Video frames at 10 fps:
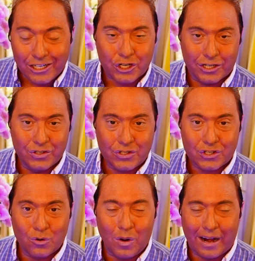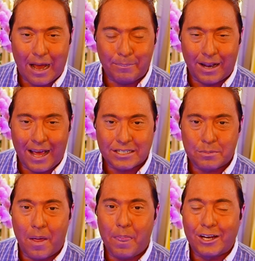gauges what
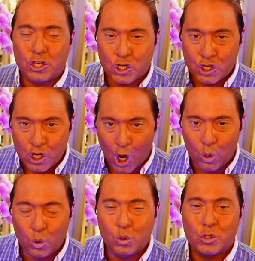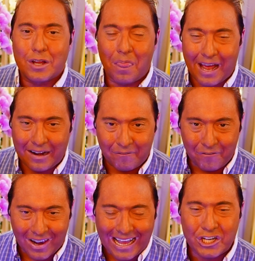happened last month and shows
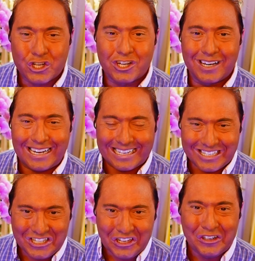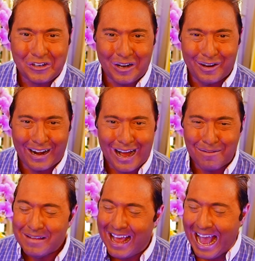that inflation is still
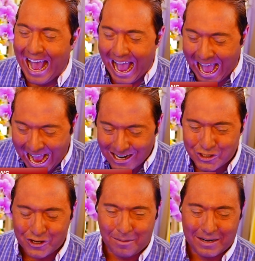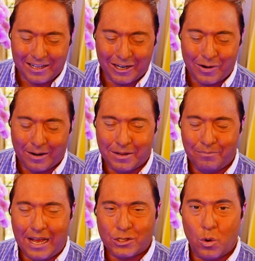going up. Astronomically
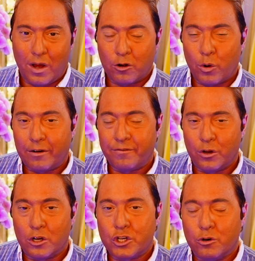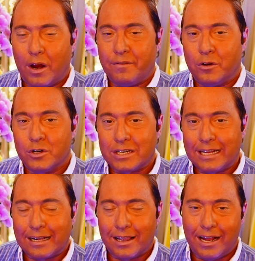incredible. As one great view, two great
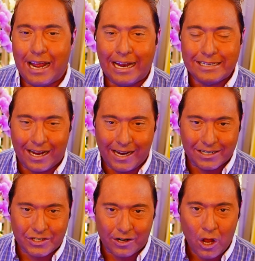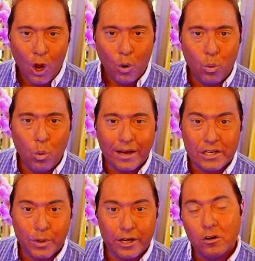viewers, Lynn Glenn and Diane, said,
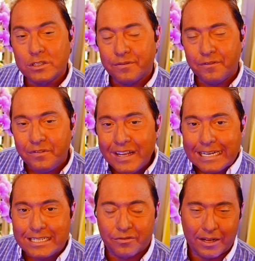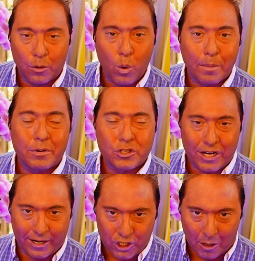when do we know definitively
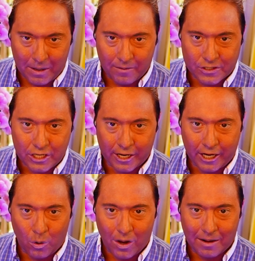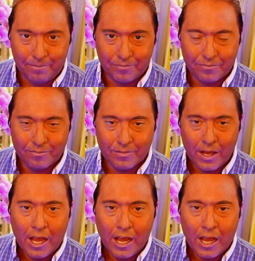what percentage our benefits are going to go up?